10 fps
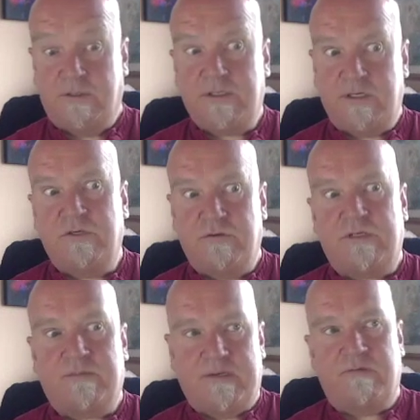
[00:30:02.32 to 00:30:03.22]
this is your
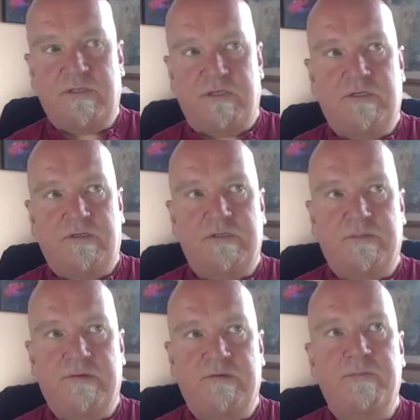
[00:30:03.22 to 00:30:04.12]
experience, this is your
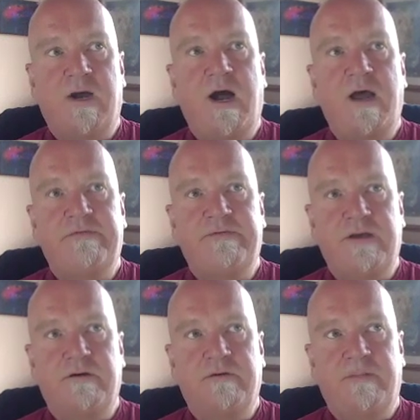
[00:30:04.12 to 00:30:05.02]
experience. But I
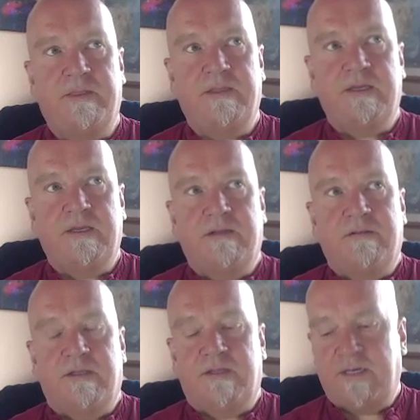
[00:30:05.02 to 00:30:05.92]
felt
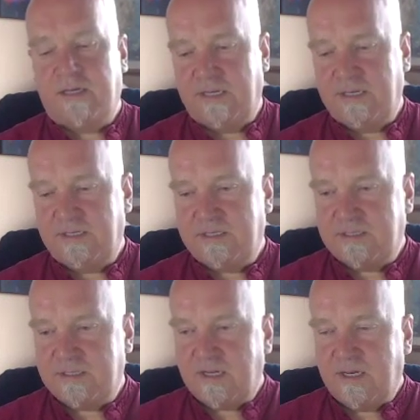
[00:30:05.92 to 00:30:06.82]
that
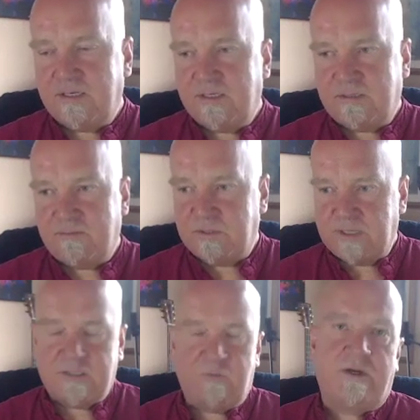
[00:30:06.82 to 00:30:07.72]
because I
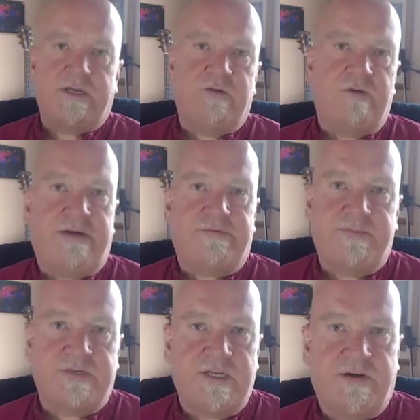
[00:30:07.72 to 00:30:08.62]
had to work it all out for
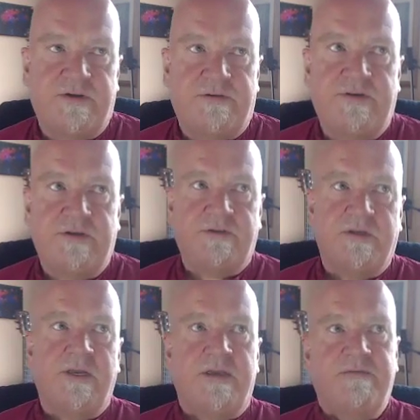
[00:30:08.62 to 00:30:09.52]
myself. And I felt
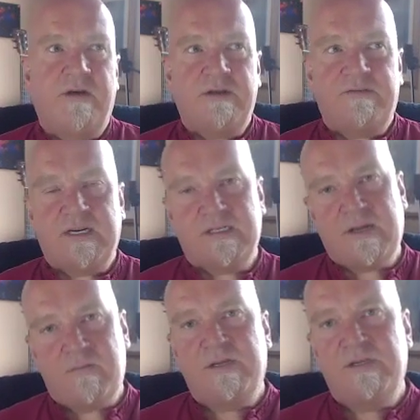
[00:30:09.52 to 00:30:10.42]
if I'd have had
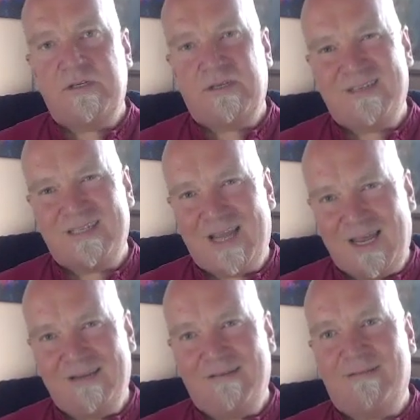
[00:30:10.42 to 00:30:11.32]
someone just saying,